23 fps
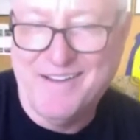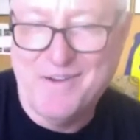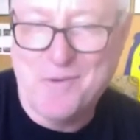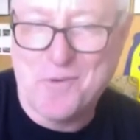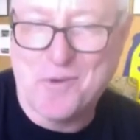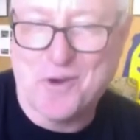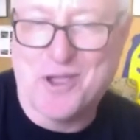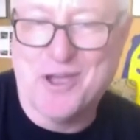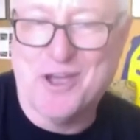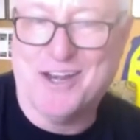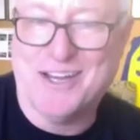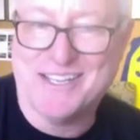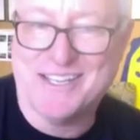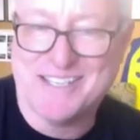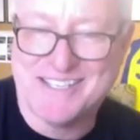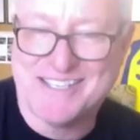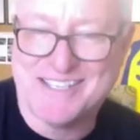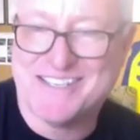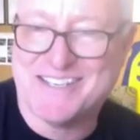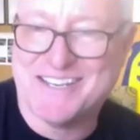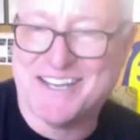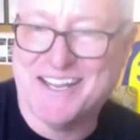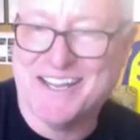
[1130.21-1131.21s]
we're gonna
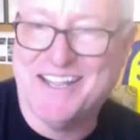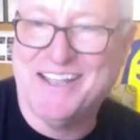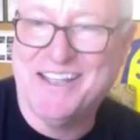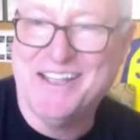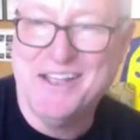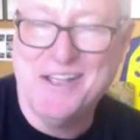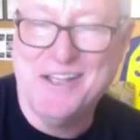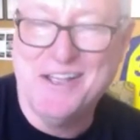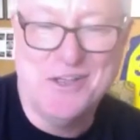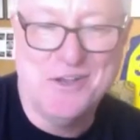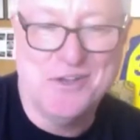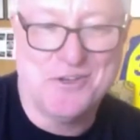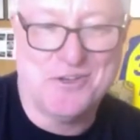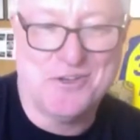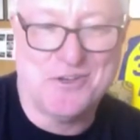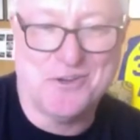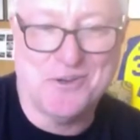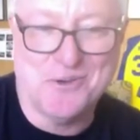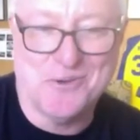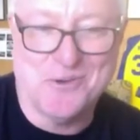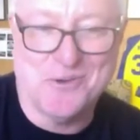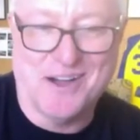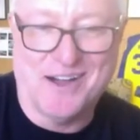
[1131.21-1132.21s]
stick
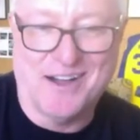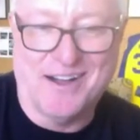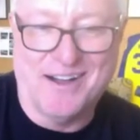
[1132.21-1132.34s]
to